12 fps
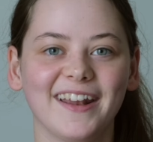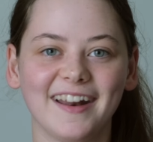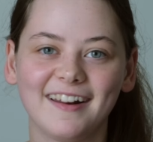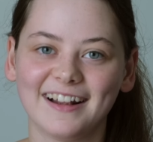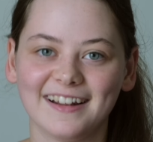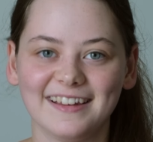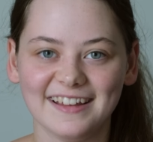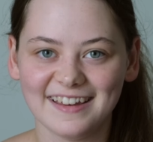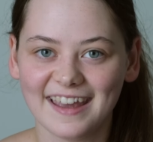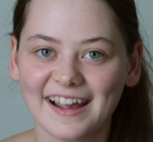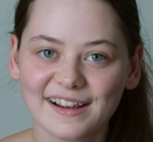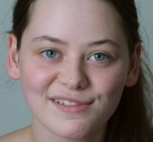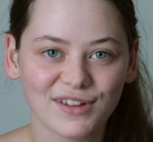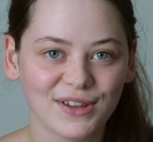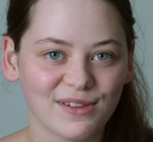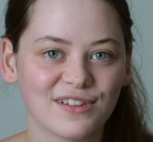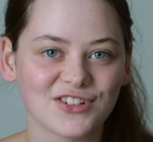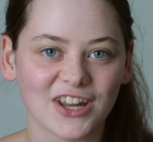little details on
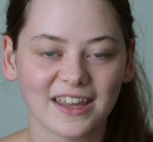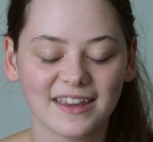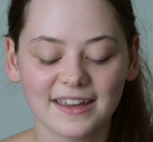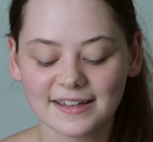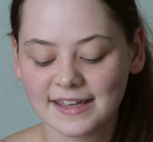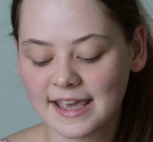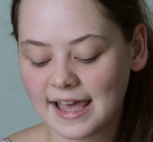this jacket,